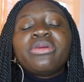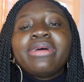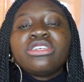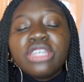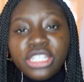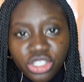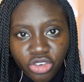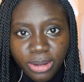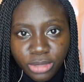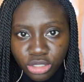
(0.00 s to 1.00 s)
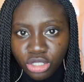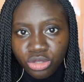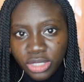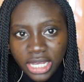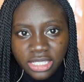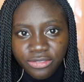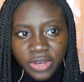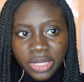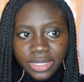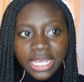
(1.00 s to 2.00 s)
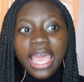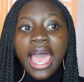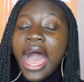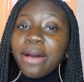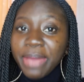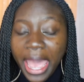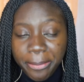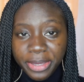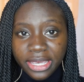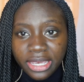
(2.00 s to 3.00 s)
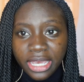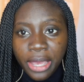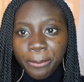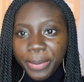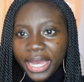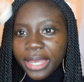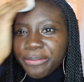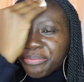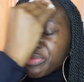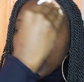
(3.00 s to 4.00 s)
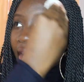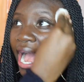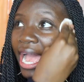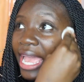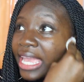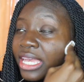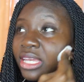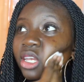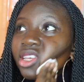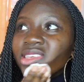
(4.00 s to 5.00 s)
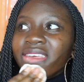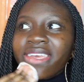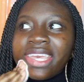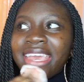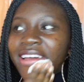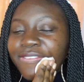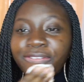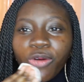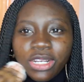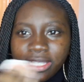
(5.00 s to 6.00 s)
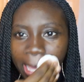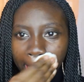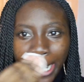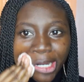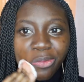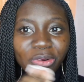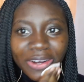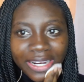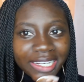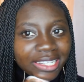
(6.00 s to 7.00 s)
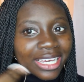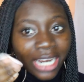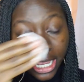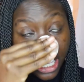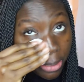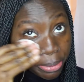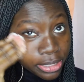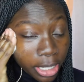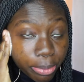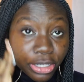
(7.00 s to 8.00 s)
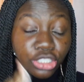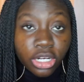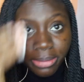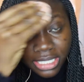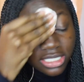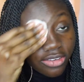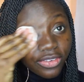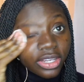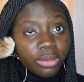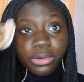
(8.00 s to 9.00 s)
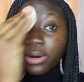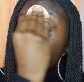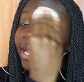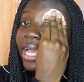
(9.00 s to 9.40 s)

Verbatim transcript: when my Instagram goes to 2,000 followers. I'm happy. But I can't force that anymore. And I can't put that pressure on myself anymore.